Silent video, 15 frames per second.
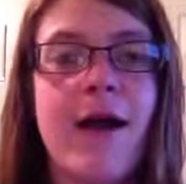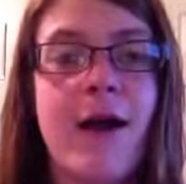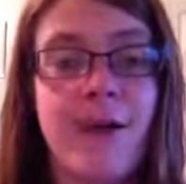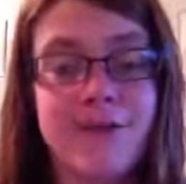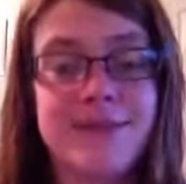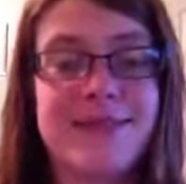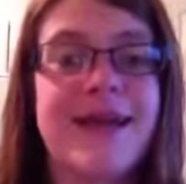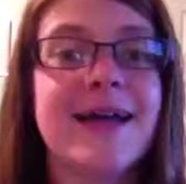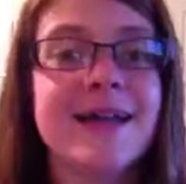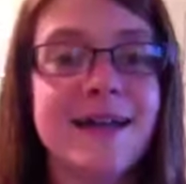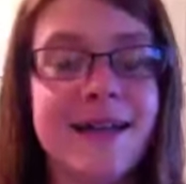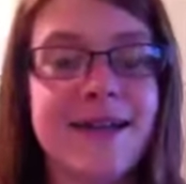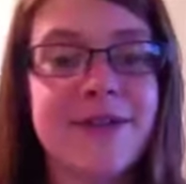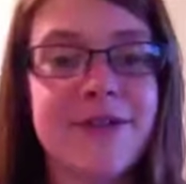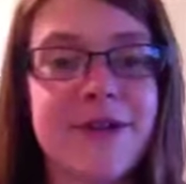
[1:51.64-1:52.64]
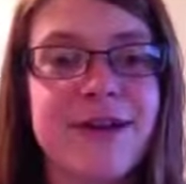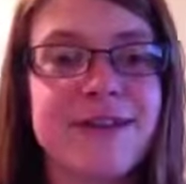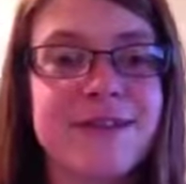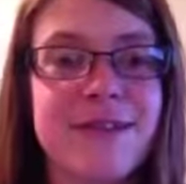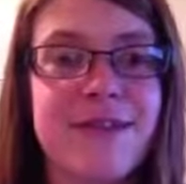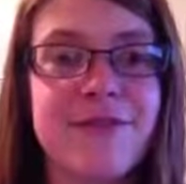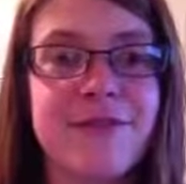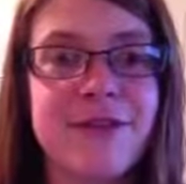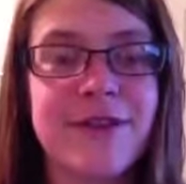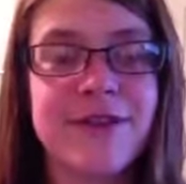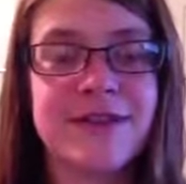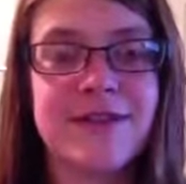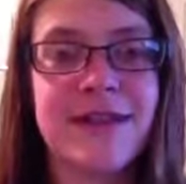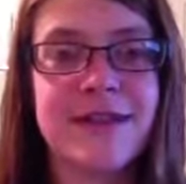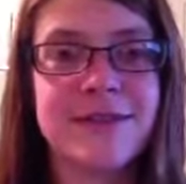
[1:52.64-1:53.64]
I'm standing in Christ's love.
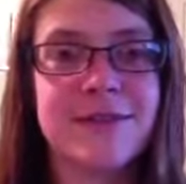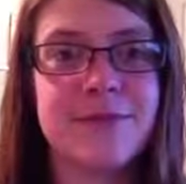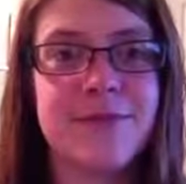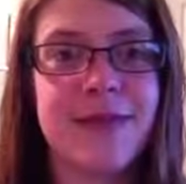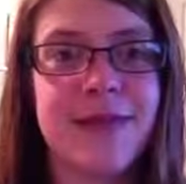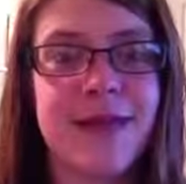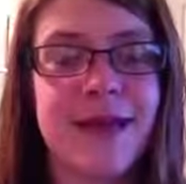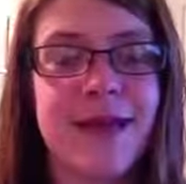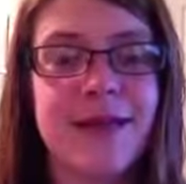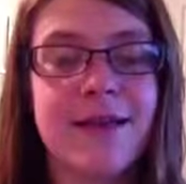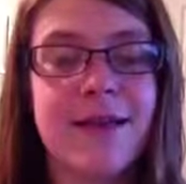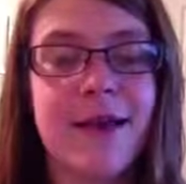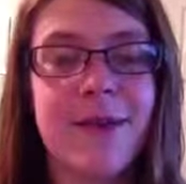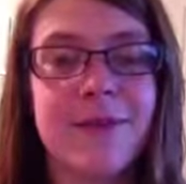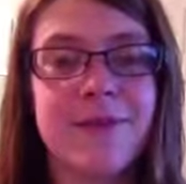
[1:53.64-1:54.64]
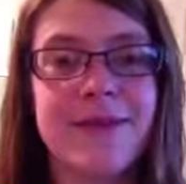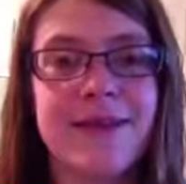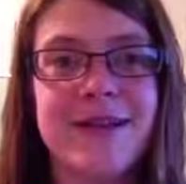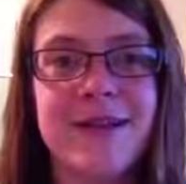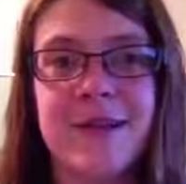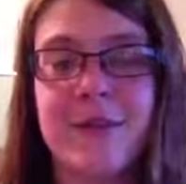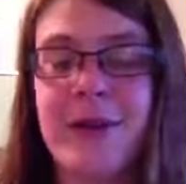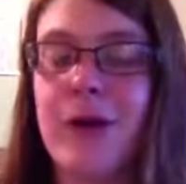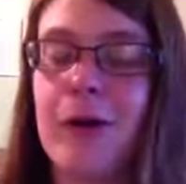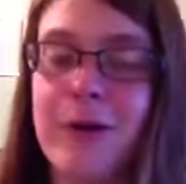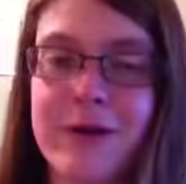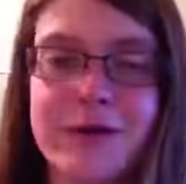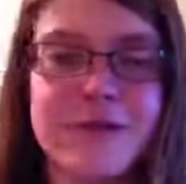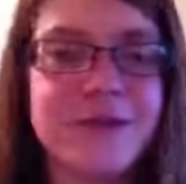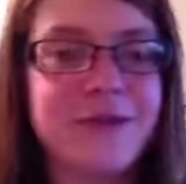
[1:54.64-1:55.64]
And so that's something that I'm really going to be
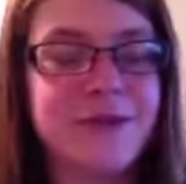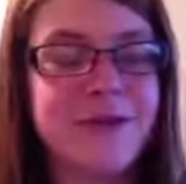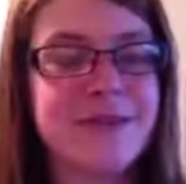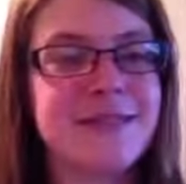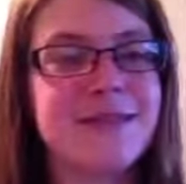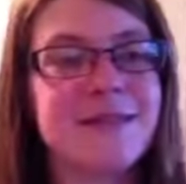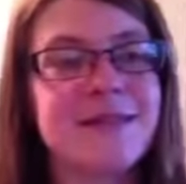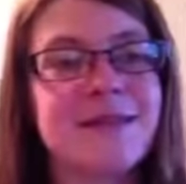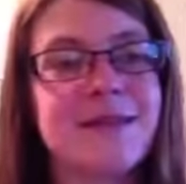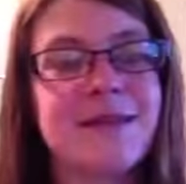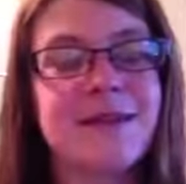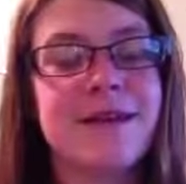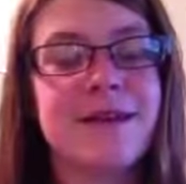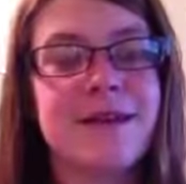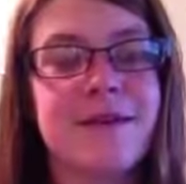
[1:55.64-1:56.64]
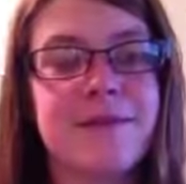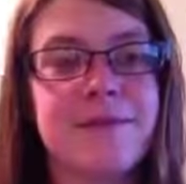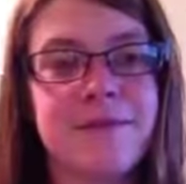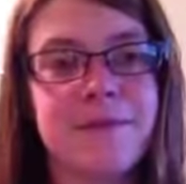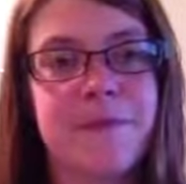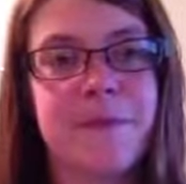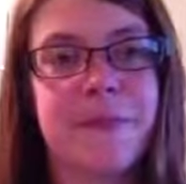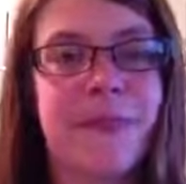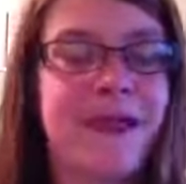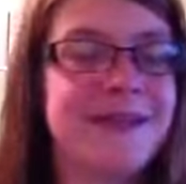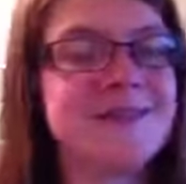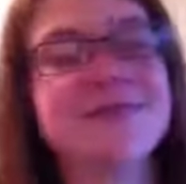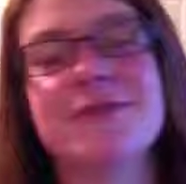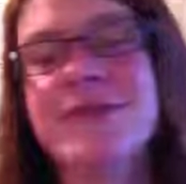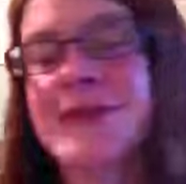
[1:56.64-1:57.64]
holding on to as
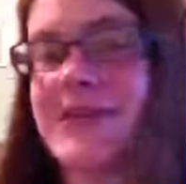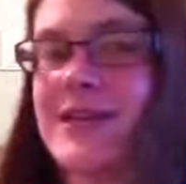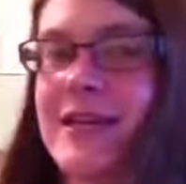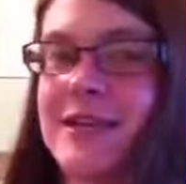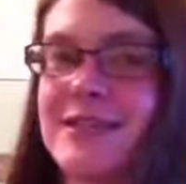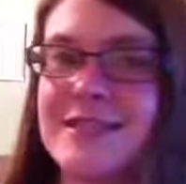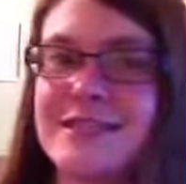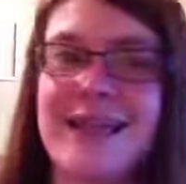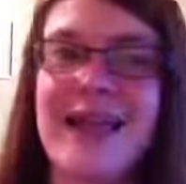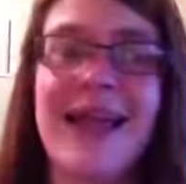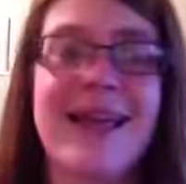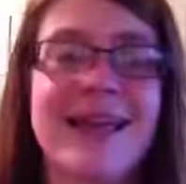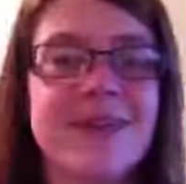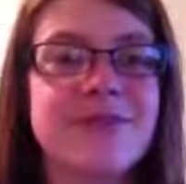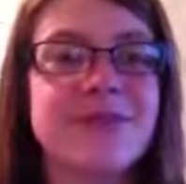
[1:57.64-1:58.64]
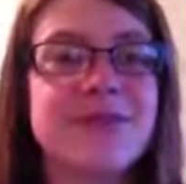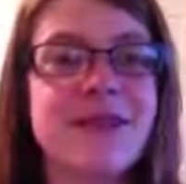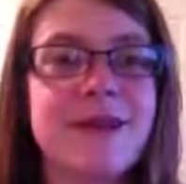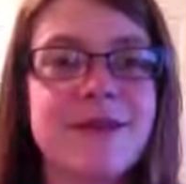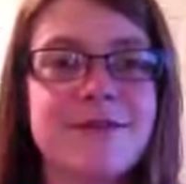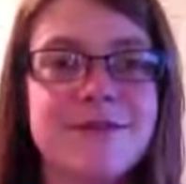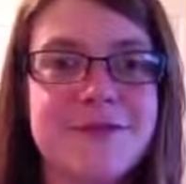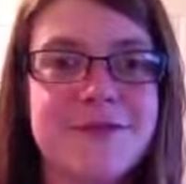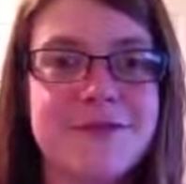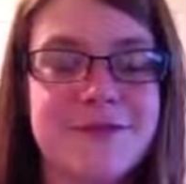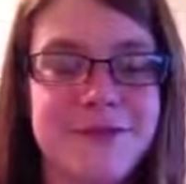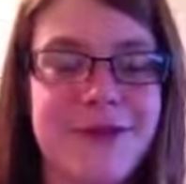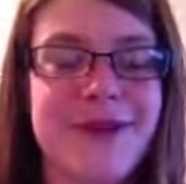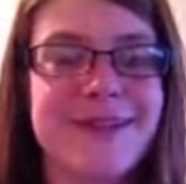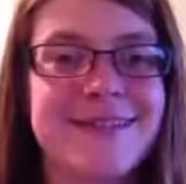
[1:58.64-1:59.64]
everything changes, that here in the love of
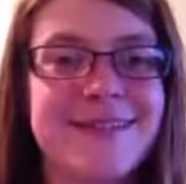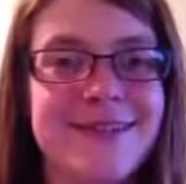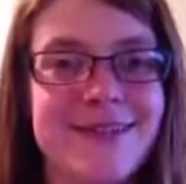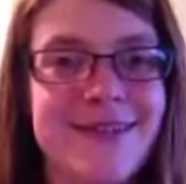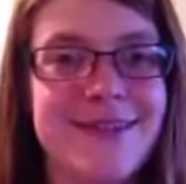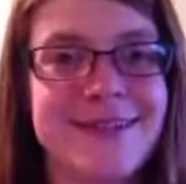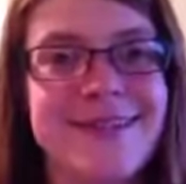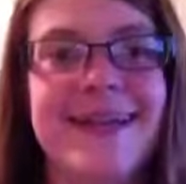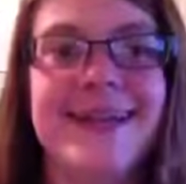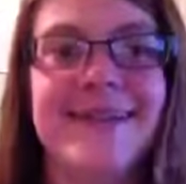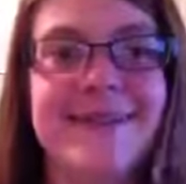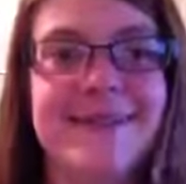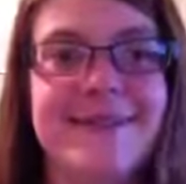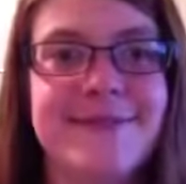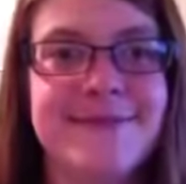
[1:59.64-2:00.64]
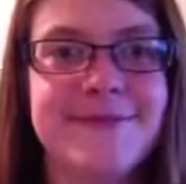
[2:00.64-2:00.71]
Christ I stand.